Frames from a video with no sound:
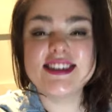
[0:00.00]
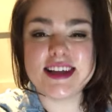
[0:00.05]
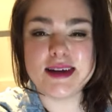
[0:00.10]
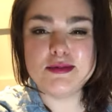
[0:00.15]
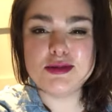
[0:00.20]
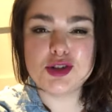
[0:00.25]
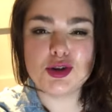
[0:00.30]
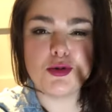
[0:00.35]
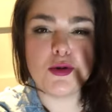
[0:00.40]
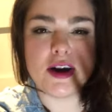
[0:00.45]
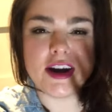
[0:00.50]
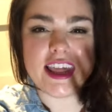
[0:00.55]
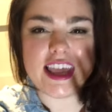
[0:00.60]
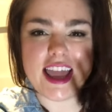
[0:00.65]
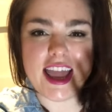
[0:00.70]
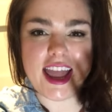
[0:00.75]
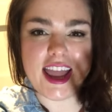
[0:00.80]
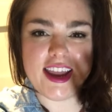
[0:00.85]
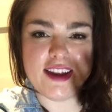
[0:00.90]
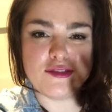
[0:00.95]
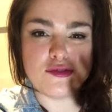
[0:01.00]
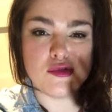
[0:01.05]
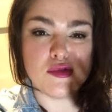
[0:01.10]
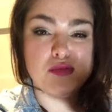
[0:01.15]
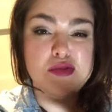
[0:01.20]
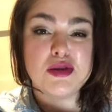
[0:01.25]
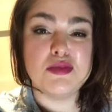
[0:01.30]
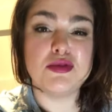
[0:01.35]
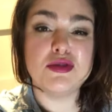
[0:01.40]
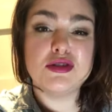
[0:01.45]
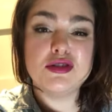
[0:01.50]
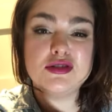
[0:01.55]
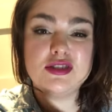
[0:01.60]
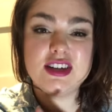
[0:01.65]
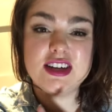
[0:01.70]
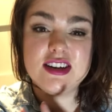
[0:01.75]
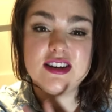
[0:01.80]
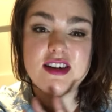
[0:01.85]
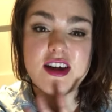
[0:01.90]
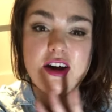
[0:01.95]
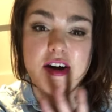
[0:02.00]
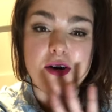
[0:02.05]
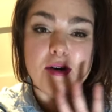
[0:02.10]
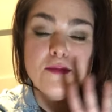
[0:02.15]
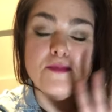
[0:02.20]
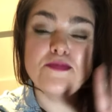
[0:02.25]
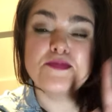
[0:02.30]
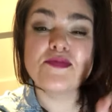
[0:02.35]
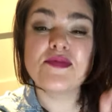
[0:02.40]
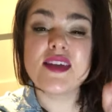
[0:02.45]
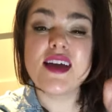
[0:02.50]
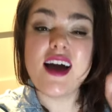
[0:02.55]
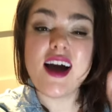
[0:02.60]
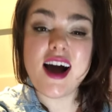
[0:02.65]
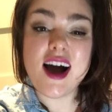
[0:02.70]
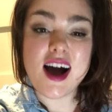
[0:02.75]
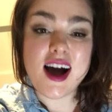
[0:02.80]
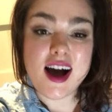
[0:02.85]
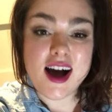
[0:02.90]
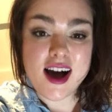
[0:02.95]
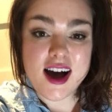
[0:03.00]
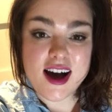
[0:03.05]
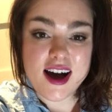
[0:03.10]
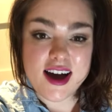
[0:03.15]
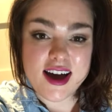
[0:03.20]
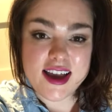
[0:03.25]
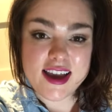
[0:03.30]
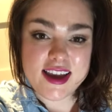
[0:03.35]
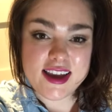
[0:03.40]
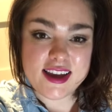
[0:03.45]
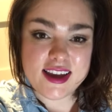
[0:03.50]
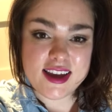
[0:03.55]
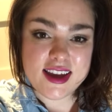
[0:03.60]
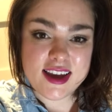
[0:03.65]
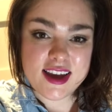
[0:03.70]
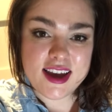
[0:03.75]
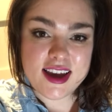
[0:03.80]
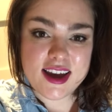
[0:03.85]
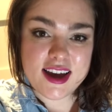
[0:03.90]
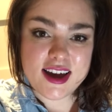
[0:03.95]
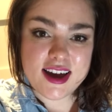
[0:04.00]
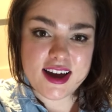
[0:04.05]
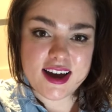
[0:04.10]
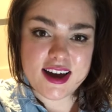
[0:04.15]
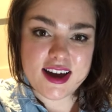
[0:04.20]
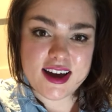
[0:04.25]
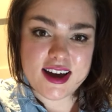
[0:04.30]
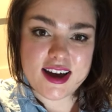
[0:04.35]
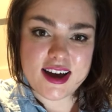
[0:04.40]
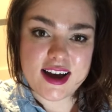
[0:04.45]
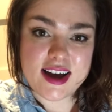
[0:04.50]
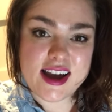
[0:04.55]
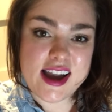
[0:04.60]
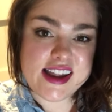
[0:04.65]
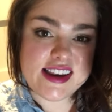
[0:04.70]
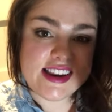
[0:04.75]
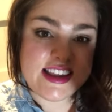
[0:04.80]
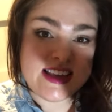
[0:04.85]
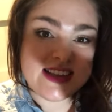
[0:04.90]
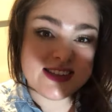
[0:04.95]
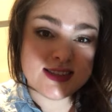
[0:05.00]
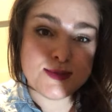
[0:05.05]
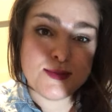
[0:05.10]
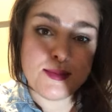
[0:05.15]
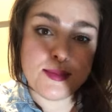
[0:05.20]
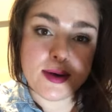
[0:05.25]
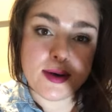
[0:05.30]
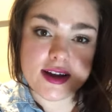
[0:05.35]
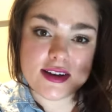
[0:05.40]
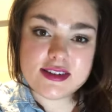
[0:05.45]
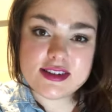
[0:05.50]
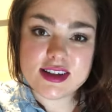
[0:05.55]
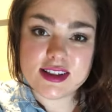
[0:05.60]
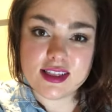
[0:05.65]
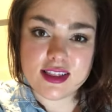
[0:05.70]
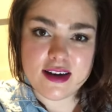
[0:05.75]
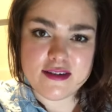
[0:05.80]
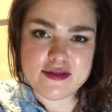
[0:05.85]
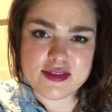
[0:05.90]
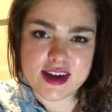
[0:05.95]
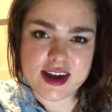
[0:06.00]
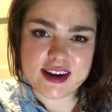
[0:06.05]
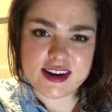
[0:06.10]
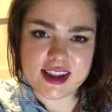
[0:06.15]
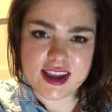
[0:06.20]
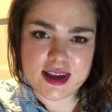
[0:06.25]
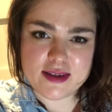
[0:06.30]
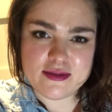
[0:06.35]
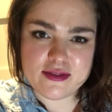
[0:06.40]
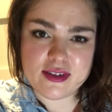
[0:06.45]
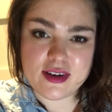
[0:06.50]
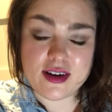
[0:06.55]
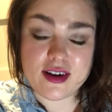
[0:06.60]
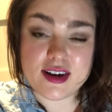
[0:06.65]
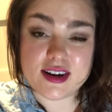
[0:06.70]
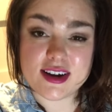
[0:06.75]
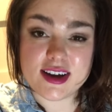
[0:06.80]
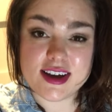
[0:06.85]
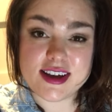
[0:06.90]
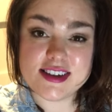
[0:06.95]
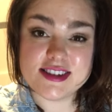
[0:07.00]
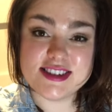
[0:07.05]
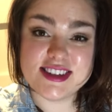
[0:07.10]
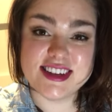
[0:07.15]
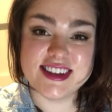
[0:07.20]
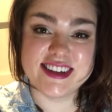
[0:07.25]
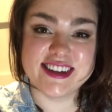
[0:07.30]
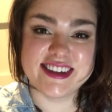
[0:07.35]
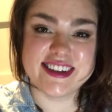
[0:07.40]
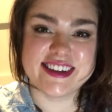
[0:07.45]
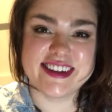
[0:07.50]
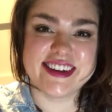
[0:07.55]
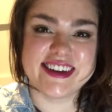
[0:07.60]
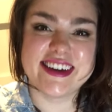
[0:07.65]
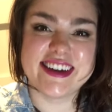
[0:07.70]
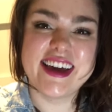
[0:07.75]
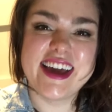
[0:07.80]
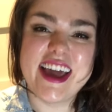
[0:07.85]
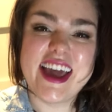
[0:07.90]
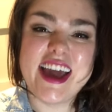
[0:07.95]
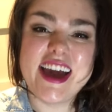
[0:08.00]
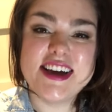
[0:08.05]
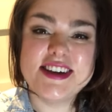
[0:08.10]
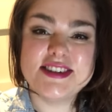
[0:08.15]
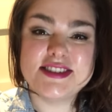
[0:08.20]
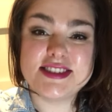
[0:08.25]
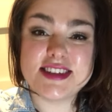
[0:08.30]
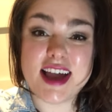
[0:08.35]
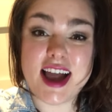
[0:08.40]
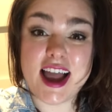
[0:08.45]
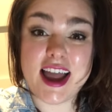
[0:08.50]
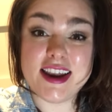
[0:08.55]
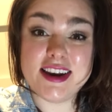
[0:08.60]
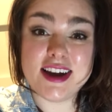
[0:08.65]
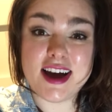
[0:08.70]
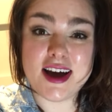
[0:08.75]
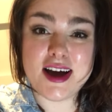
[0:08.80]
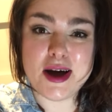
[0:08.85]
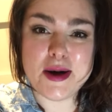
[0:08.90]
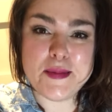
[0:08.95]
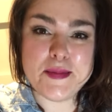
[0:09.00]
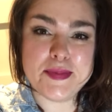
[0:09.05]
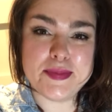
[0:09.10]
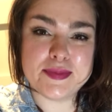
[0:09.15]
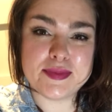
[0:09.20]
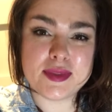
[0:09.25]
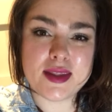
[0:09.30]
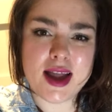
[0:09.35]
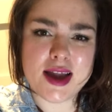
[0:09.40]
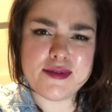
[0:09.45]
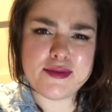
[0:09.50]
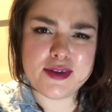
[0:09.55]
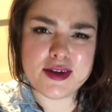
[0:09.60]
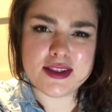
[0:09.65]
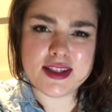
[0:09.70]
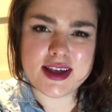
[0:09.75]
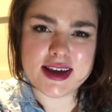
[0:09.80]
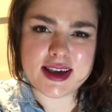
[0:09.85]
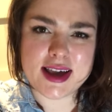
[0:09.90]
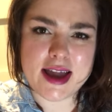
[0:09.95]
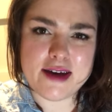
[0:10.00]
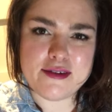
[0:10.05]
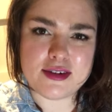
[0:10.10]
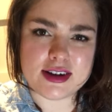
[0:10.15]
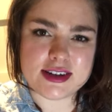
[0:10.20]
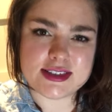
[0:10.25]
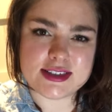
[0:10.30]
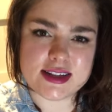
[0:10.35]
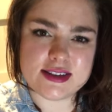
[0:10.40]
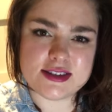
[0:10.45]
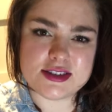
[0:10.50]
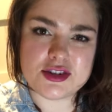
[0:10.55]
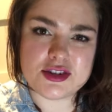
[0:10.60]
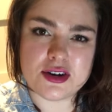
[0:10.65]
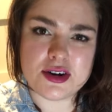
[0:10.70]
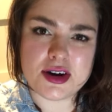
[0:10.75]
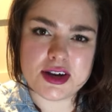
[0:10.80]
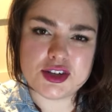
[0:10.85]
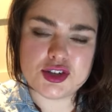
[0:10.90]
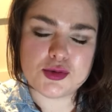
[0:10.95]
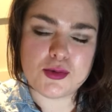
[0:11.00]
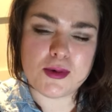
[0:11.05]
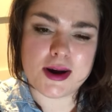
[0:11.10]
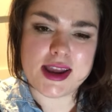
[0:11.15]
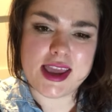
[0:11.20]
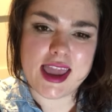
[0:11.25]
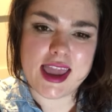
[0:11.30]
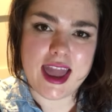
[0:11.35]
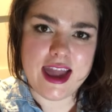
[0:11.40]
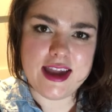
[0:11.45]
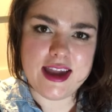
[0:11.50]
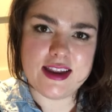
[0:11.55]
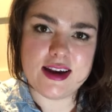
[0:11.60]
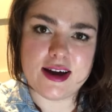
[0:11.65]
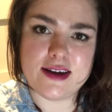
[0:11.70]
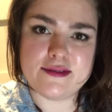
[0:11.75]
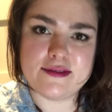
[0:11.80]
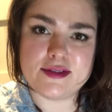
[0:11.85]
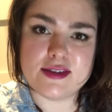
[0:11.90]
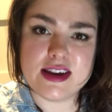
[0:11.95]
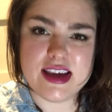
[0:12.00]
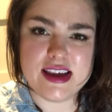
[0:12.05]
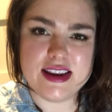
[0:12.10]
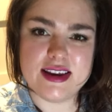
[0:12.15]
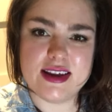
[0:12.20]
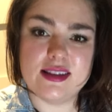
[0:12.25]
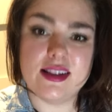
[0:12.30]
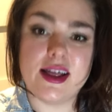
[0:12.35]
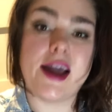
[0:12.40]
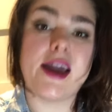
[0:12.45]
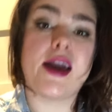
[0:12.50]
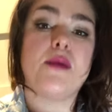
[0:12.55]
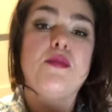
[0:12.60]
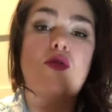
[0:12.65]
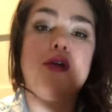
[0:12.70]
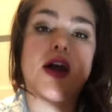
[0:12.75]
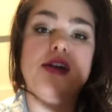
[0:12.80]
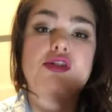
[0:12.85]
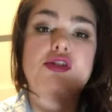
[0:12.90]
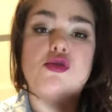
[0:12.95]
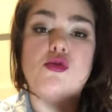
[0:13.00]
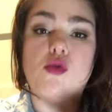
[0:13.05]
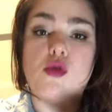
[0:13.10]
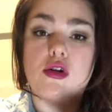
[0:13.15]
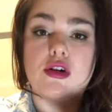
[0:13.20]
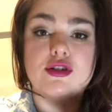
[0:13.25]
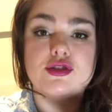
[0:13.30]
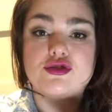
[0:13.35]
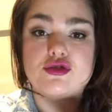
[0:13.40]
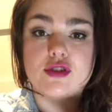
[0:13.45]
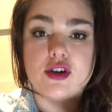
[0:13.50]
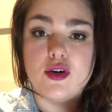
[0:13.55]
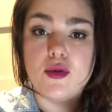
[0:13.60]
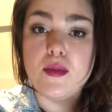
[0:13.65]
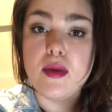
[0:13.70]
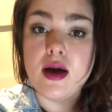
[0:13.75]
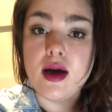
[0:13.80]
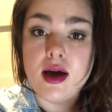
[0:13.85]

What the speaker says: I'm 28. For people who didn't know, hi, Annie's Butt, love that name, very nice. And I feel like ever since turning 28, I've needed like a brand new wardrobe.